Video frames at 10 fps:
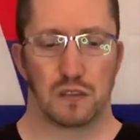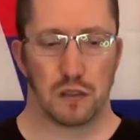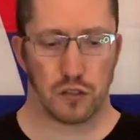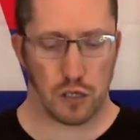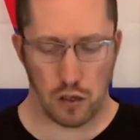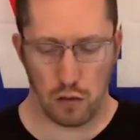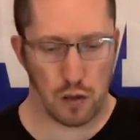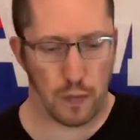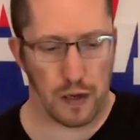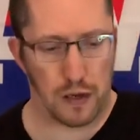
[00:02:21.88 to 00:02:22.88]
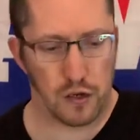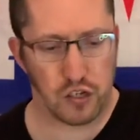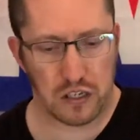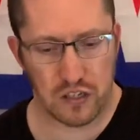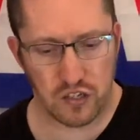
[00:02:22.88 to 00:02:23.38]
So, I mean, as you
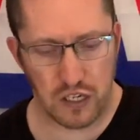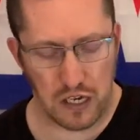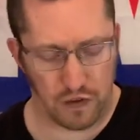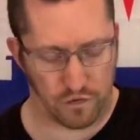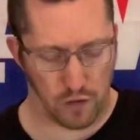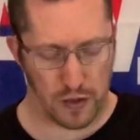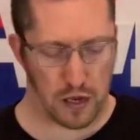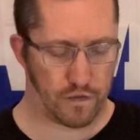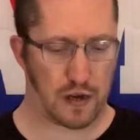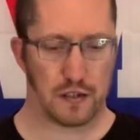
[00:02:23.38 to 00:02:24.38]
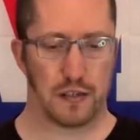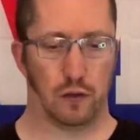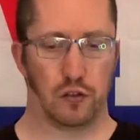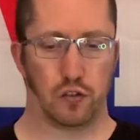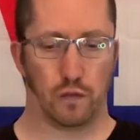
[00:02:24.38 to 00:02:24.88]
can see from here, if I tilt
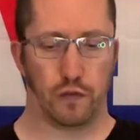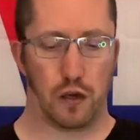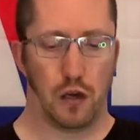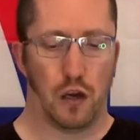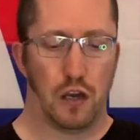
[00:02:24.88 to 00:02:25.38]
this up for you,